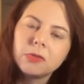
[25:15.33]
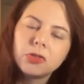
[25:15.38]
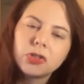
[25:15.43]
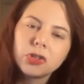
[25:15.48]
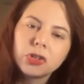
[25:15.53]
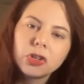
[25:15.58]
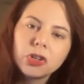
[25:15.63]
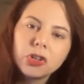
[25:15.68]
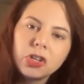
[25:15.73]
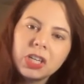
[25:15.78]

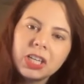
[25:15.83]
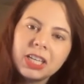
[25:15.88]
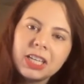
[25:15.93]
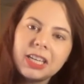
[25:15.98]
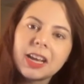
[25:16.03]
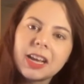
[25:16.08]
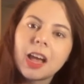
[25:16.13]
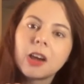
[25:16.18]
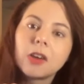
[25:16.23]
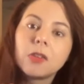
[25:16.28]

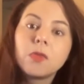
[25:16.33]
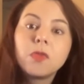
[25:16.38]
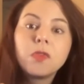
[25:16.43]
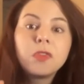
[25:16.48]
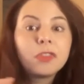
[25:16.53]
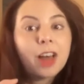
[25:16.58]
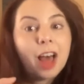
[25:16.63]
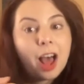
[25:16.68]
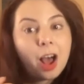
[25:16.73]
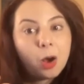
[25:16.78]
Journey and
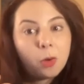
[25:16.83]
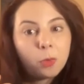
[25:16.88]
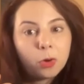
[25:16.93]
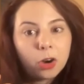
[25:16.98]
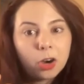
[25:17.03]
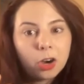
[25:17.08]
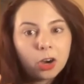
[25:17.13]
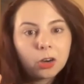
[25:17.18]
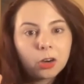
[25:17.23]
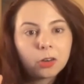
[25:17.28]

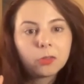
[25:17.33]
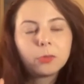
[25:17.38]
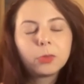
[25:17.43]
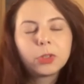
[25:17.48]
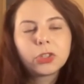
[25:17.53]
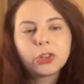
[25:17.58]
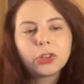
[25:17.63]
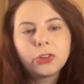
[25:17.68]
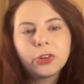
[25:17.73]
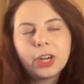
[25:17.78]
Flower,
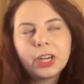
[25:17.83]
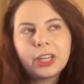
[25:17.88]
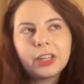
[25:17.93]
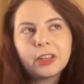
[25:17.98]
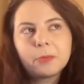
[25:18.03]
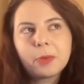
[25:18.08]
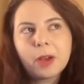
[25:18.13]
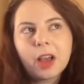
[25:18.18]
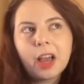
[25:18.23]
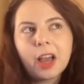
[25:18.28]
which are
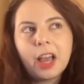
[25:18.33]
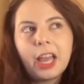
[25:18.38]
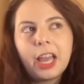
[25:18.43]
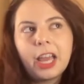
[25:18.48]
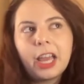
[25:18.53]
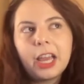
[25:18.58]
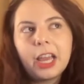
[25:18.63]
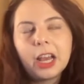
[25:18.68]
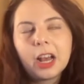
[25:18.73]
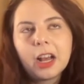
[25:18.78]
created
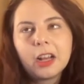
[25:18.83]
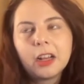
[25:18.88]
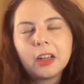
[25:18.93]
by